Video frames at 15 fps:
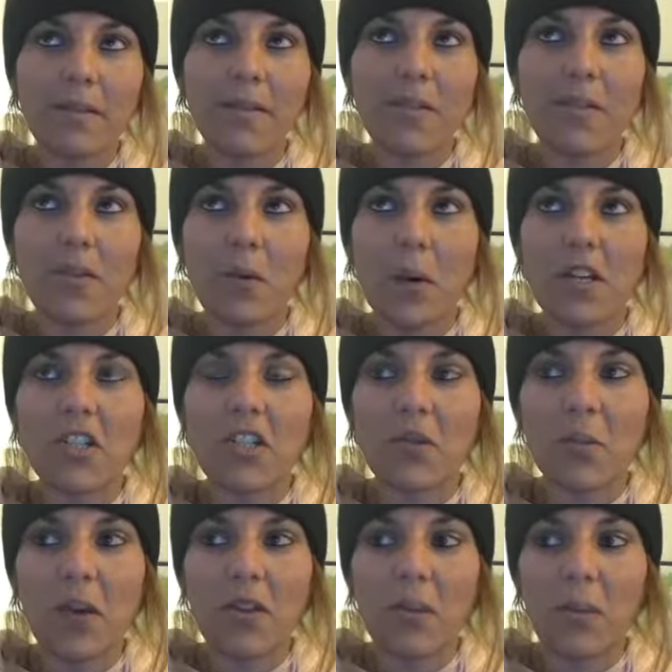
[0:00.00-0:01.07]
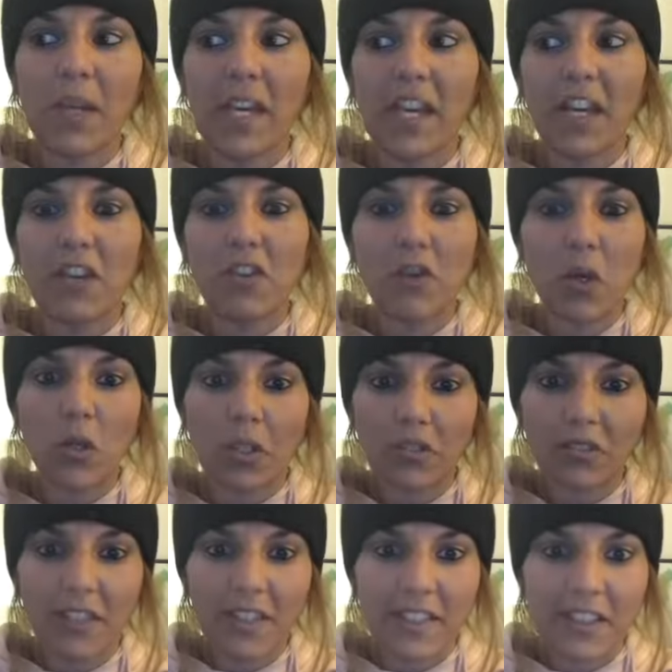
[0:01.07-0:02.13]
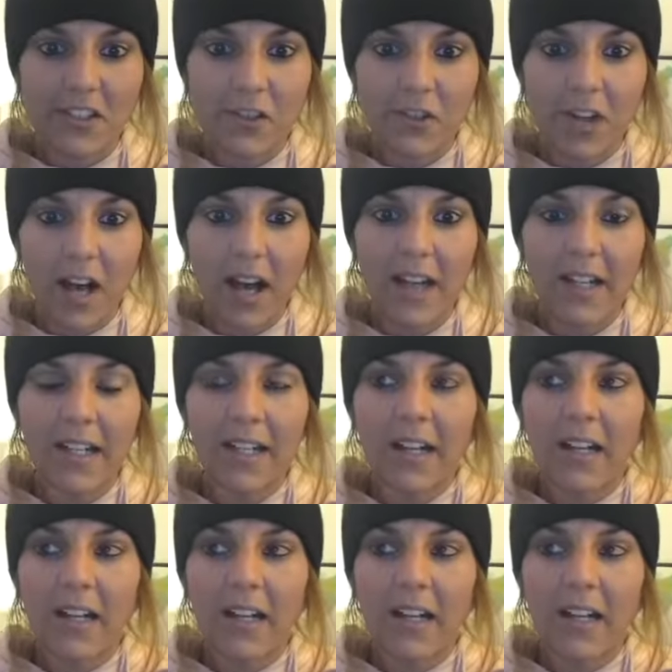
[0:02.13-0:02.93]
to the question whether we can control our feelings or not.